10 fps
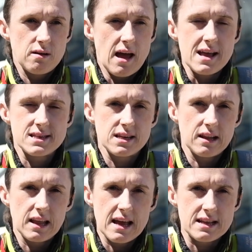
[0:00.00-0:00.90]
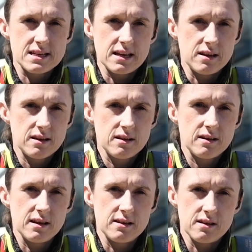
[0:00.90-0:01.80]
escalating
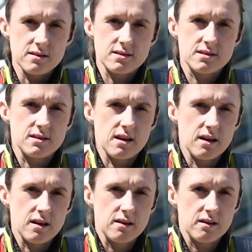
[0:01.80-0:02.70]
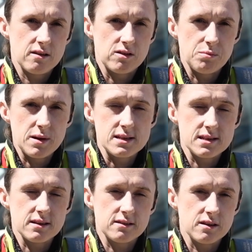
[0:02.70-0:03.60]
as a
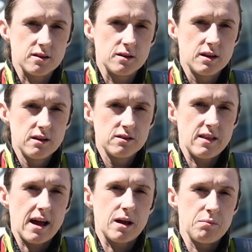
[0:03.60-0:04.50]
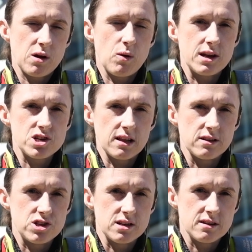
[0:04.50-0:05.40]
PCSO. So that can be quite
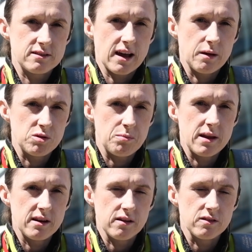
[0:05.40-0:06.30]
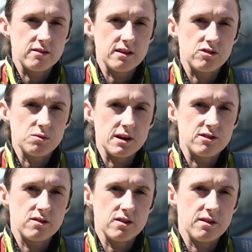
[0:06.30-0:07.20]
challenging at times depending on the
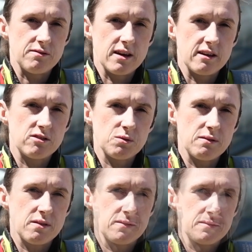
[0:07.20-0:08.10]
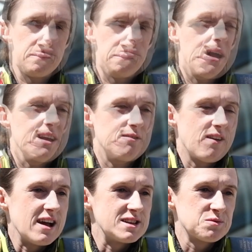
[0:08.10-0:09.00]
situation that you're faced with. My
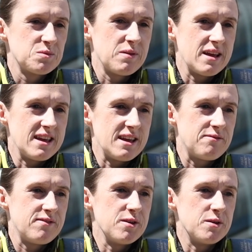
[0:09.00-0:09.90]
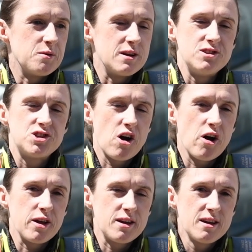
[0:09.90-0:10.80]
advice would be, if you
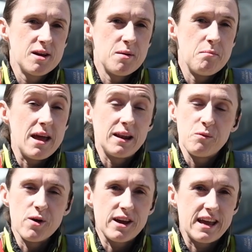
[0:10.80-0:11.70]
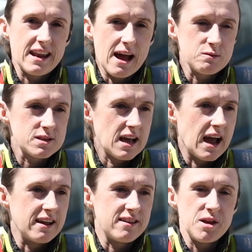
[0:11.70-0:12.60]
enjoy mainly working
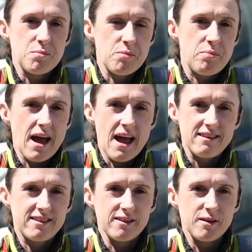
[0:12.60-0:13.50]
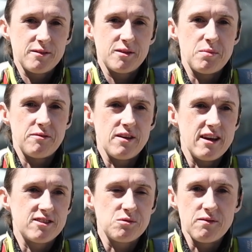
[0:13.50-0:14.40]
outside and you're prepared to be
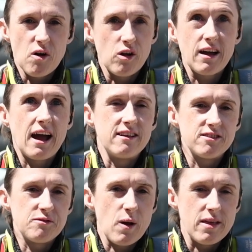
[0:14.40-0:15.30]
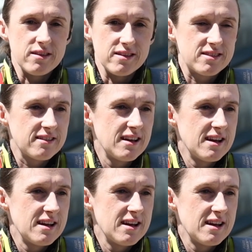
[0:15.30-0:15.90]
faced with all kinds of weathers,